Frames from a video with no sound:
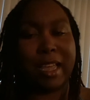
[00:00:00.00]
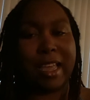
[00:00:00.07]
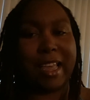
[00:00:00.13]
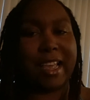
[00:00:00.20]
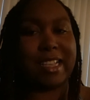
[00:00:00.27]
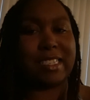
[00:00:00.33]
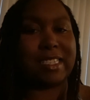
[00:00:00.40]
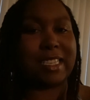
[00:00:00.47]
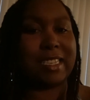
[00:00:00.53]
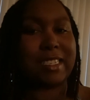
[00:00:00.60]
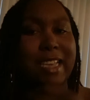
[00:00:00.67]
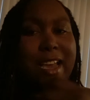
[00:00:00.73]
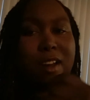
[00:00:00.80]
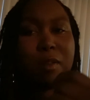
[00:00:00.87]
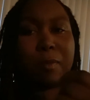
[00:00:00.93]
It's
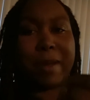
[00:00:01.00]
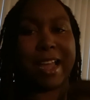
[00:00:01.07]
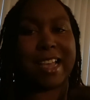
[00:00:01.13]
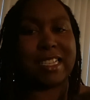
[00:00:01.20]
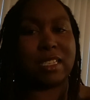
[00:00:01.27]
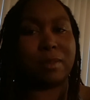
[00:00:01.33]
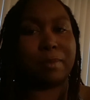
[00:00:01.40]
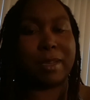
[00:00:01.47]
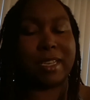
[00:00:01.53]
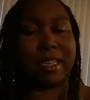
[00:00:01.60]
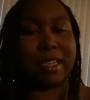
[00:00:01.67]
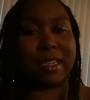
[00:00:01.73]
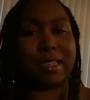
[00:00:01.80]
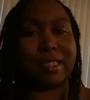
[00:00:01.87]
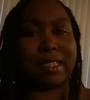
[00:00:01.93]
entitled Rising
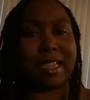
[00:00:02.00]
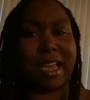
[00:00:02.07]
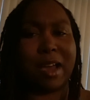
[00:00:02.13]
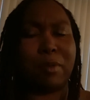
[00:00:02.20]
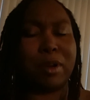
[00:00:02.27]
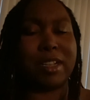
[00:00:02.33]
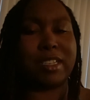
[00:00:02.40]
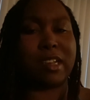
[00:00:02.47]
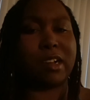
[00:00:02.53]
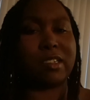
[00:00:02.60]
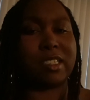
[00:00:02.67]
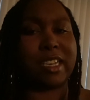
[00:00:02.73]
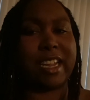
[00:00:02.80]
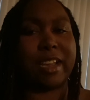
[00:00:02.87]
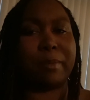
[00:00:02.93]
because I want to talk
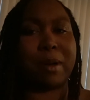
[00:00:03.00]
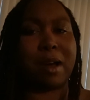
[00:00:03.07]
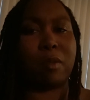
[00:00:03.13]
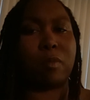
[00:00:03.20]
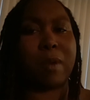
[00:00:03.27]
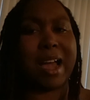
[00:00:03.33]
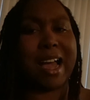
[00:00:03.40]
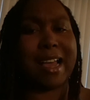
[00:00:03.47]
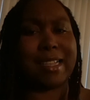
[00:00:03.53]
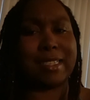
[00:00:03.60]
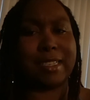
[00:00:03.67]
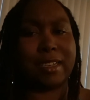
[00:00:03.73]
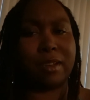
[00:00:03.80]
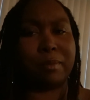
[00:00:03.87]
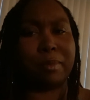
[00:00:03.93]
today about
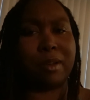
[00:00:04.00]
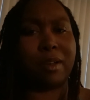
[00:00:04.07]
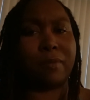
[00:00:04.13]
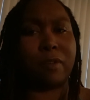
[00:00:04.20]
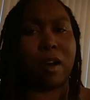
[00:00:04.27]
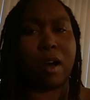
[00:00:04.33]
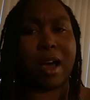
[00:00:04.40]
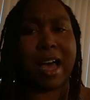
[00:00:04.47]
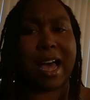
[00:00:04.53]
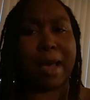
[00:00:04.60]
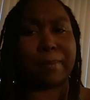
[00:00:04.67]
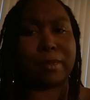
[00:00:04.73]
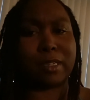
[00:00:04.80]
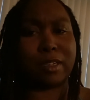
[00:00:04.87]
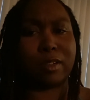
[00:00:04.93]
rising above all
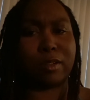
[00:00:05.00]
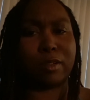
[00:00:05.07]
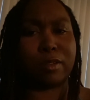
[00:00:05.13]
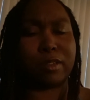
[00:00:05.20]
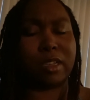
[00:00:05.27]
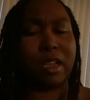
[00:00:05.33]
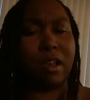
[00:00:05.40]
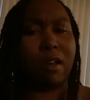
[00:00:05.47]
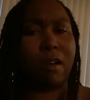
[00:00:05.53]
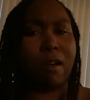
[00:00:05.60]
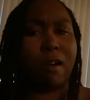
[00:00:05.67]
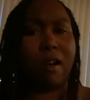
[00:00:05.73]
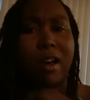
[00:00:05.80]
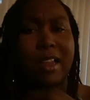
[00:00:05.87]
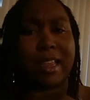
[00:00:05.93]
obstacles,
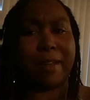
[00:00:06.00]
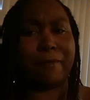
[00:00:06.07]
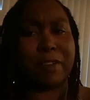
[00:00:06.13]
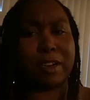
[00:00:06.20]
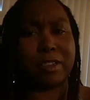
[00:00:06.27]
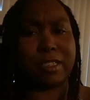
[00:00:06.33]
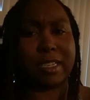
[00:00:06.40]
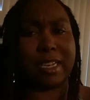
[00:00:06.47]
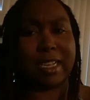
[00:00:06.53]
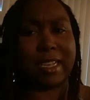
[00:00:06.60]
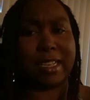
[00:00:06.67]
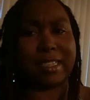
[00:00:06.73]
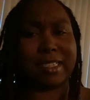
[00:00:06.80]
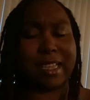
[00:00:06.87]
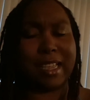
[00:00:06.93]
all
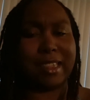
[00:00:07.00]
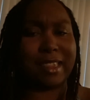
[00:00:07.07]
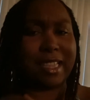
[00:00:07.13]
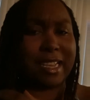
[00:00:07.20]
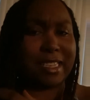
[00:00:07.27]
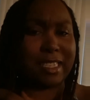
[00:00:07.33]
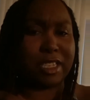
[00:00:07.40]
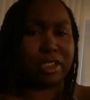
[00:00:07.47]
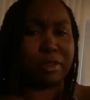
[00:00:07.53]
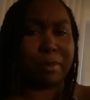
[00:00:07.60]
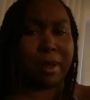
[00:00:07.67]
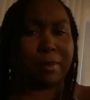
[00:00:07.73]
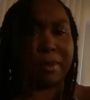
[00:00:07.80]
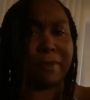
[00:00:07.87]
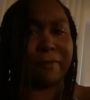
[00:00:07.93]
adversities, and things that you
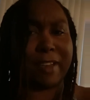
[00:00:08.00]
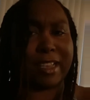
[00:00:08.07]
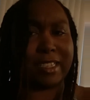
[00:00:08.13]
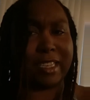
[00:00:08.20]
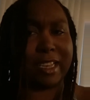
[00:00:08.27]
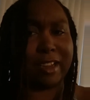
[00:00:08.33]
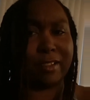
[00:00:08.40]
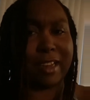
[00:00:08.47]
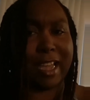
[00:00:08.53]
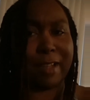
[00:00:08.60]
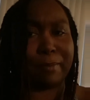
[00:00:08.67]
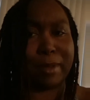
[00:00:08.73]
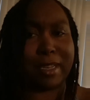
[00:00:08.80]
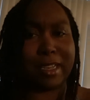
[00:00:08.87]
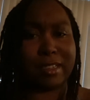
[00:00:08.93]
may be facing in your life
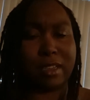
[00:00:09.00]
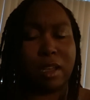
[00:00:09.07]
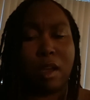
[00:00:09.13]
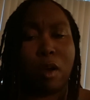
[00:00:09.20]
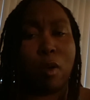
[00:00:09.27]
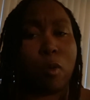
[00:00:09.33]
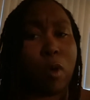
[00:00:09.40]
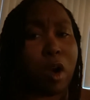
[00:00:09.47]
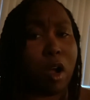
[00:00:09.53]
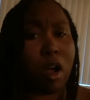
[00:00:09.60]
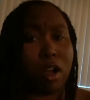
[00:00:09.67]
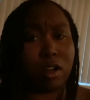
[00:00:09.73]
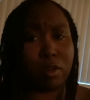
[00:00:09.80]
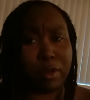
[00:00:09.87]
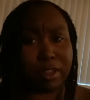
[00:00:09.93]
because we're
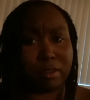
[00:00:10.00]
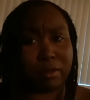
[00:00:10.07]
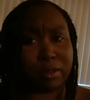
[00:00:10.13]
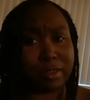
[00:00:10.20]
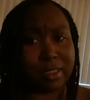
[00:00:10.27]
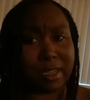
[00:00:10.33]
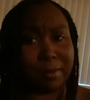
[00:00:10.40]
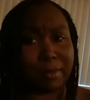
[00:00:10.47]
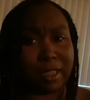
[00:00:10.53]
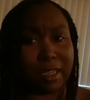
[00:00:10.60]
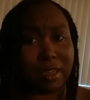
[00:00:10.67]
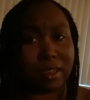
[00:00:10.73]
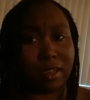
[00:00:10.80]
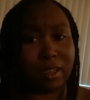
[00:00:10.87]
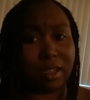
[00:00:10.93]
all going through
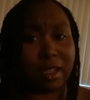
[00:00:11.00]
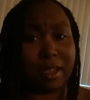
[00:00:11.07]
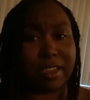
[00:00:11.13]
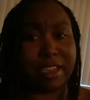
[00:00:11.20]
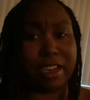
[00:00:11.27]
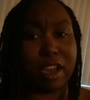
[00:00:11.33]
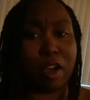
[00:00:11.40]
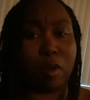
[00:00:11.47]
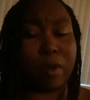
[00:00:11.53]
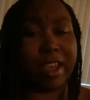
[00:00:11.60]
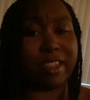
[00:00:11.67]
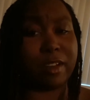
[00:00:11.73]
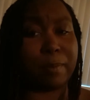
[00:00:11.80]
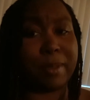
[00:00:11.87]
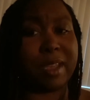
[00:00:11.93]
something. You know,
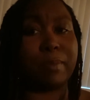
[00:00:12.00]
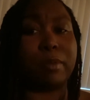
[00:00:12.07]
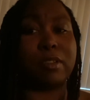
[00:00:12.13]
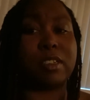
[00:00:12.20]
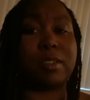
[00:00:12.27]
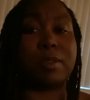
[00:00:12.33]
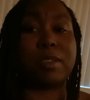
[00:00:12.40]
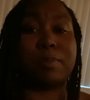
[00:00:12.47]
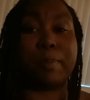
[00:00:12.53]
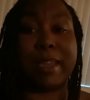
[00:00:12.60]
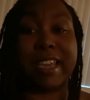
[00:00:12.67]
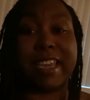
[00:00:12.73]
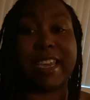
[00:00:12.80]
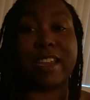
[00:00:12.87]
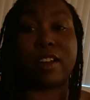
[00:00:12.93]
whether people
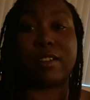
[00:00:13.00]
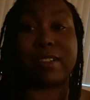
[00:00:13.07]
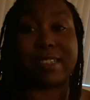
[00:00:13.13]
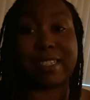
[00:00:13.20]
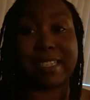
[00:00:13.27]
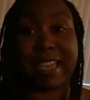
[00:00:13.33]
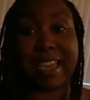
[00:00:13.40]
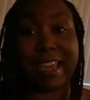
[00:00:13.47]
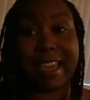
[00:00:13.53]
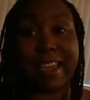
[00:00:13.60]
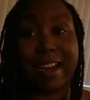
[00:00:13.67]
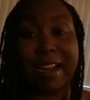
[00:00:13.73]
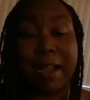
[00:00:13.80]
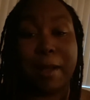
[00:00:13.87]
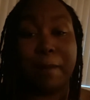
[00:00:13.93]
speak it or say it,